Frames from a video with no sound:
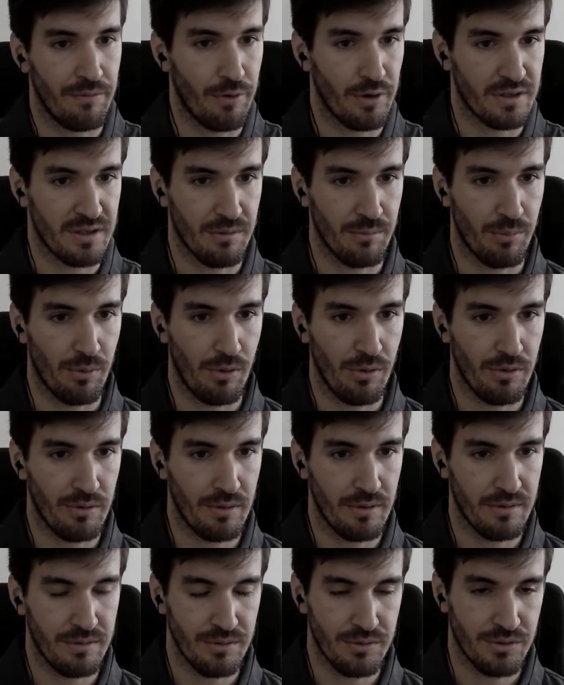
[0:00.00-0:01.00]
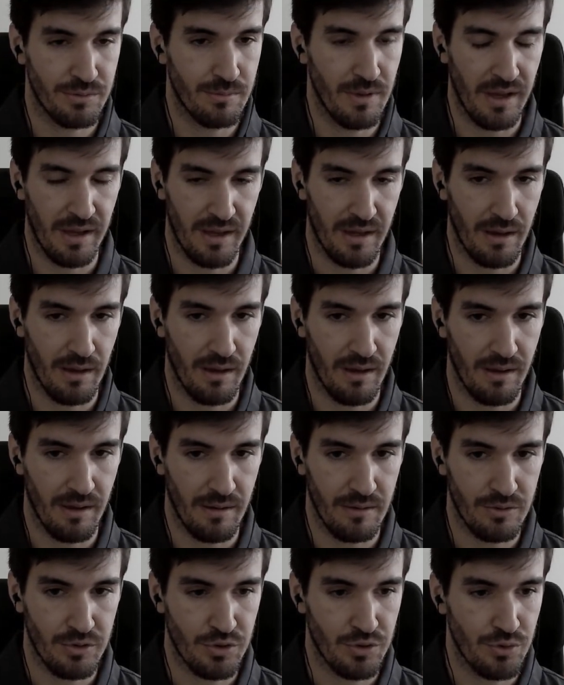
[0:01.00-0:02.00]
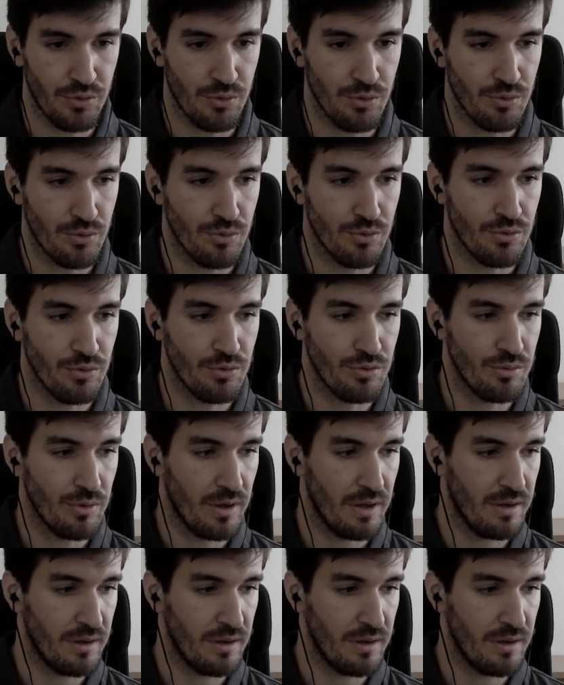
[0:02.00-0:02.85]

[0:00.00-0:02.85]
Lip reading: for example, to